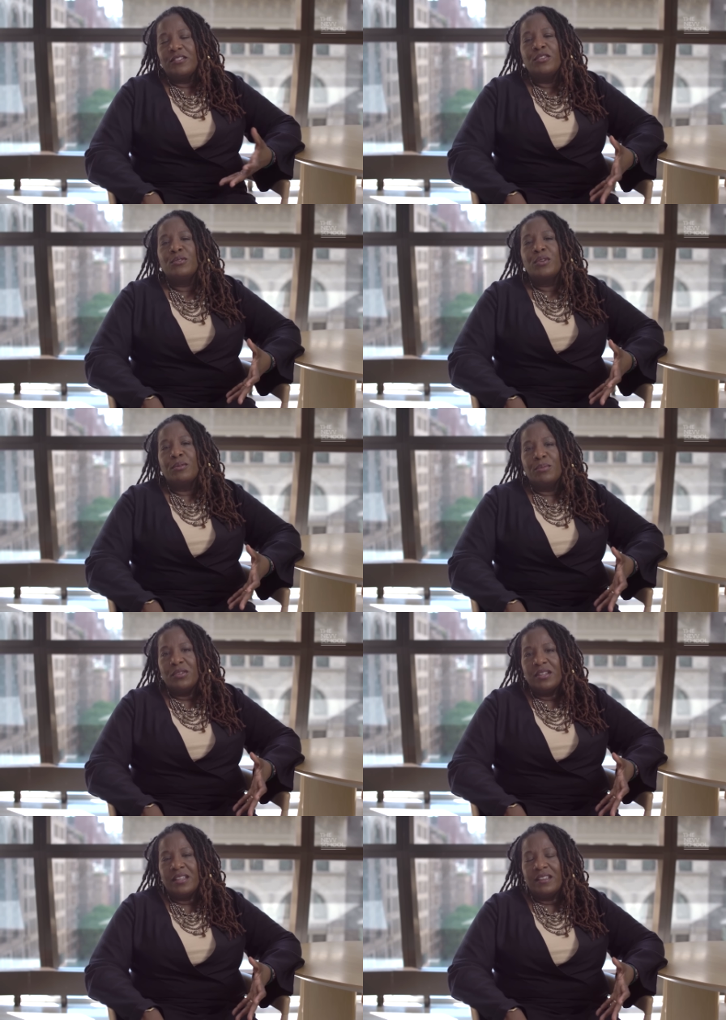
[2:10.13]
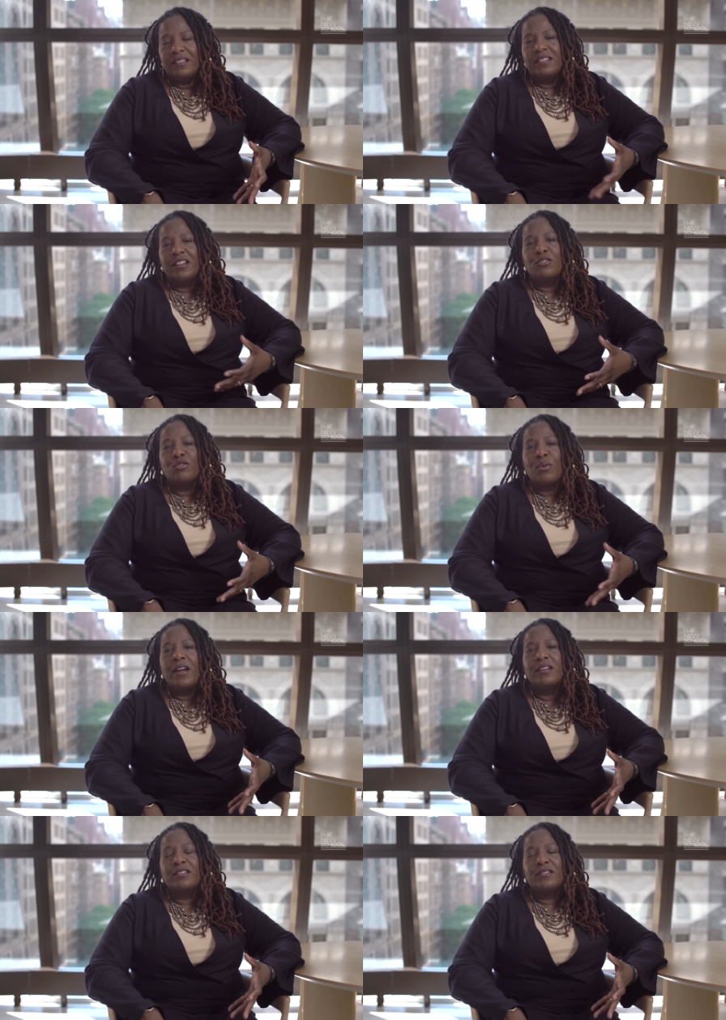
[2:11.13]
to communities that are
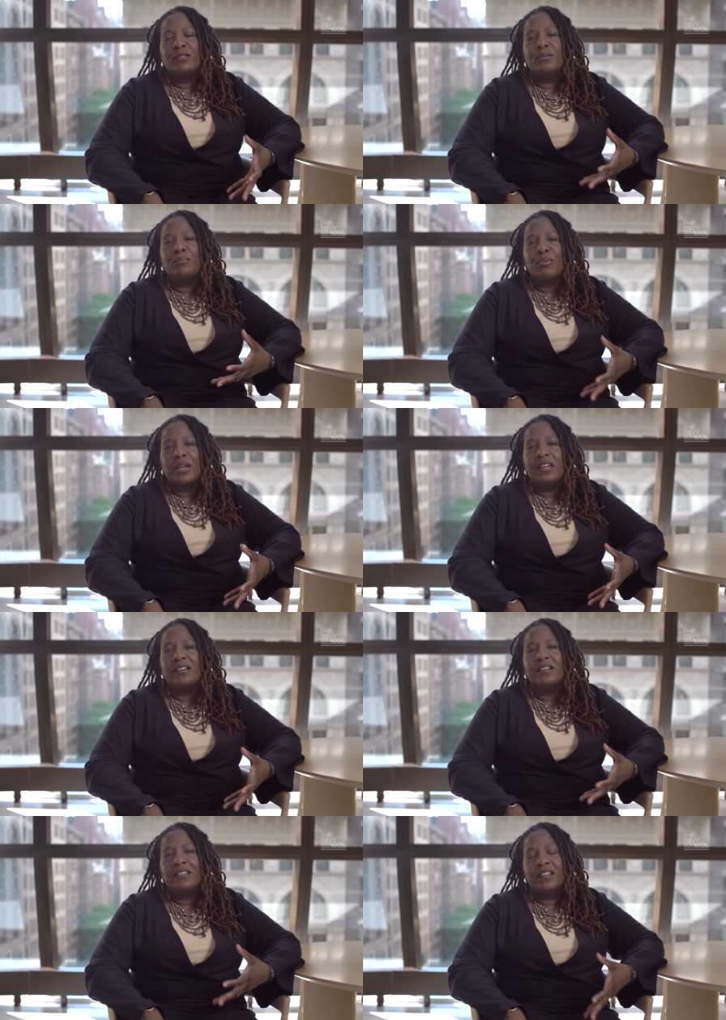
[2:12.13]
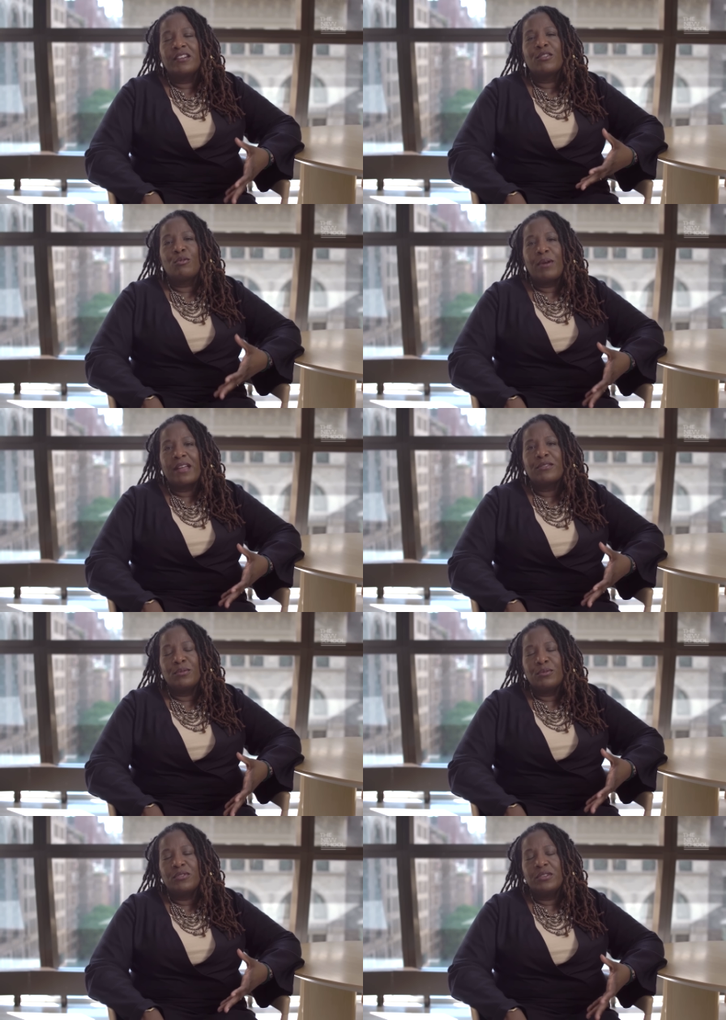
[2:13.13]
trying to bring their
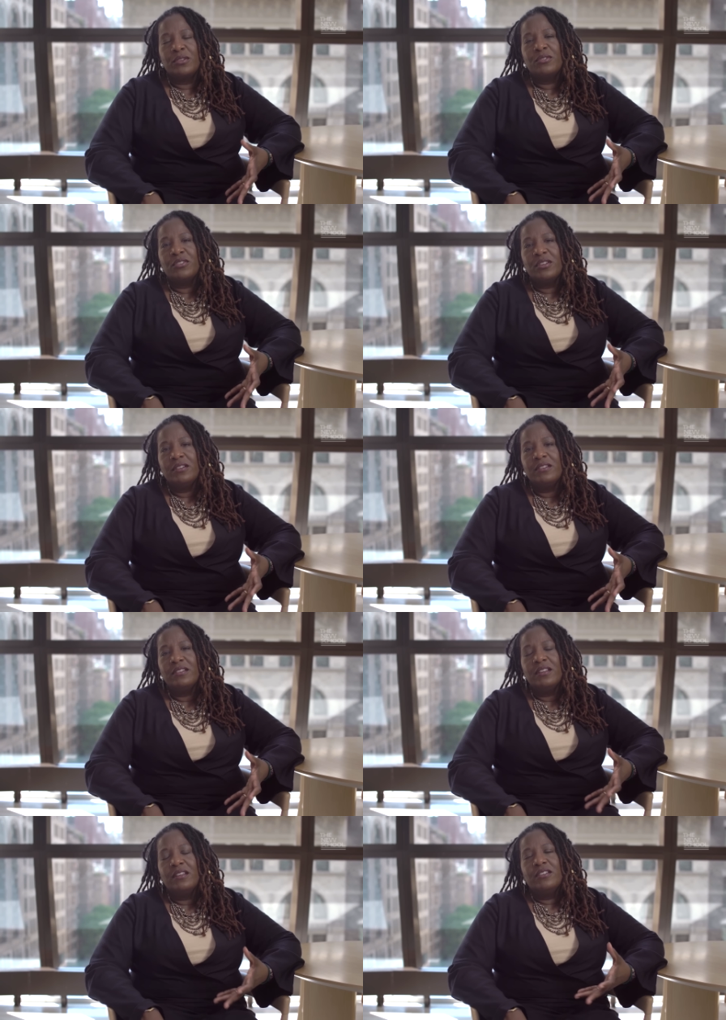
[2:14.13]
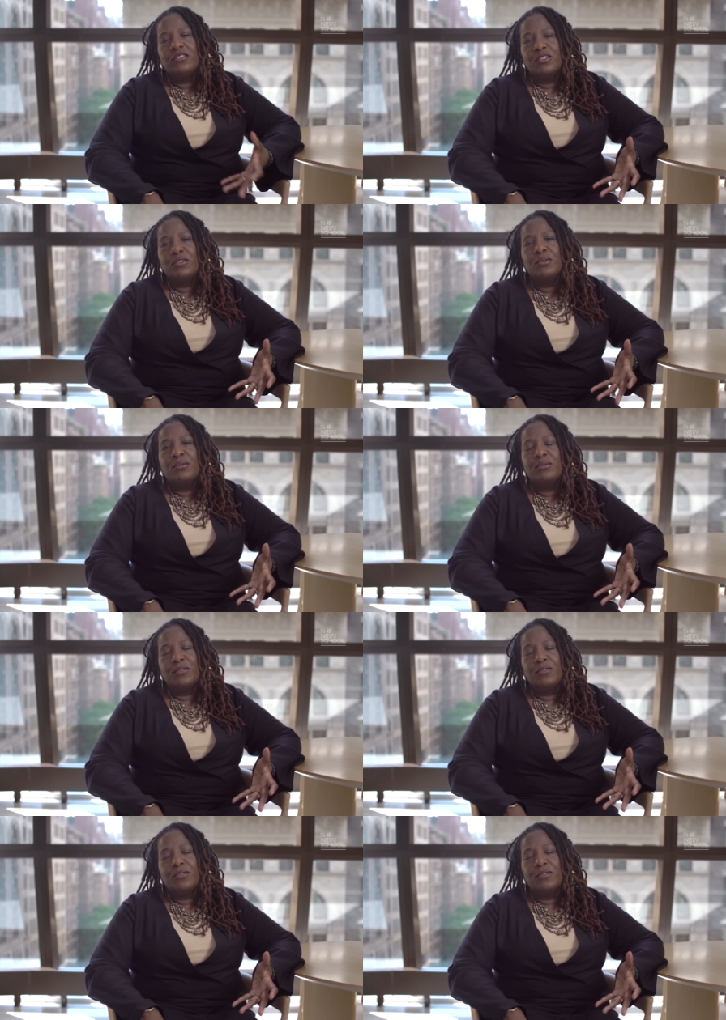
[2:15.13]
grassroots solutions to the